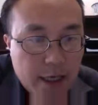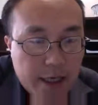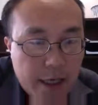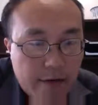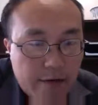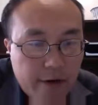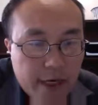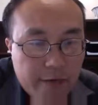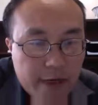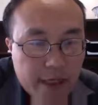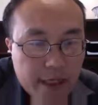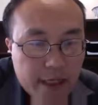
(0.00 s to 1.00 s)
They have very
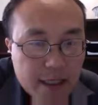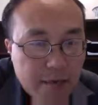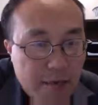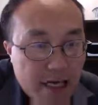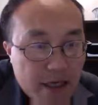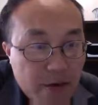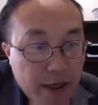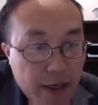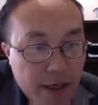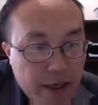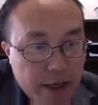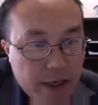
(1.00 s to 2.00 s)
limited battery,
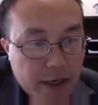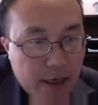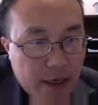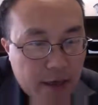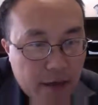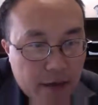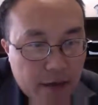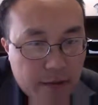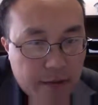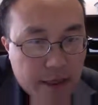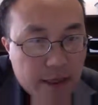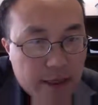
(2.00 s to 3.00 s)
and
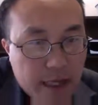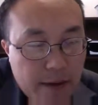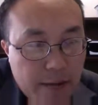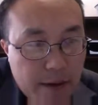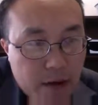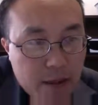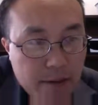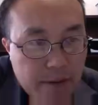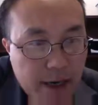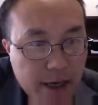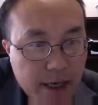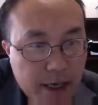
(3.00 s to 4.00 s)
because they are powered
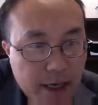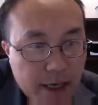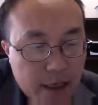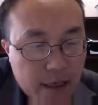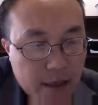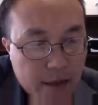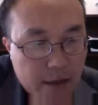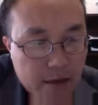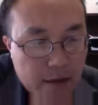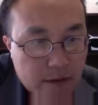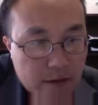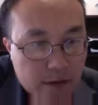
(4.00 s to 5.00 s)
by
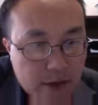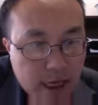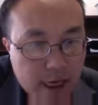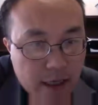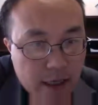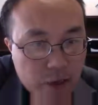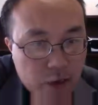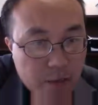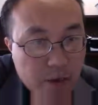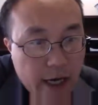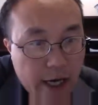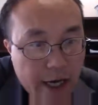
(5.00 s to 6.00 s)
like
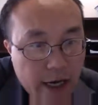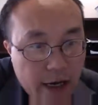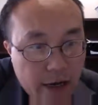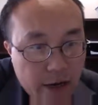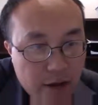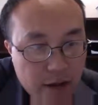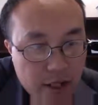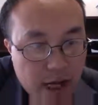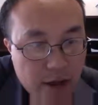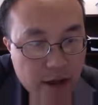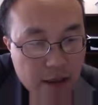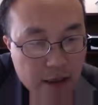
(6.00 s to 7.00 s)
AAA
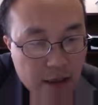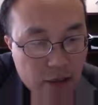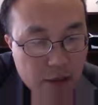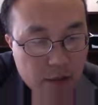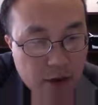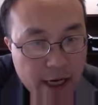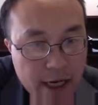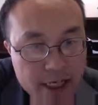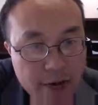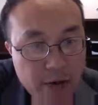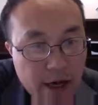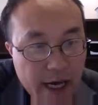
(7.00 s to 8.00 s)
and AAA
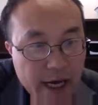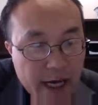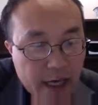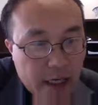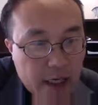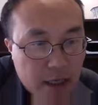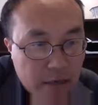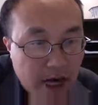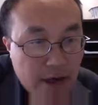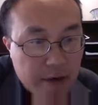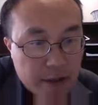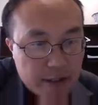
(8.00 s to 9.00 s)
double A
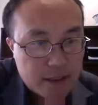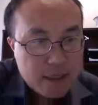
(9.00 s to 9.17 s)
batteries,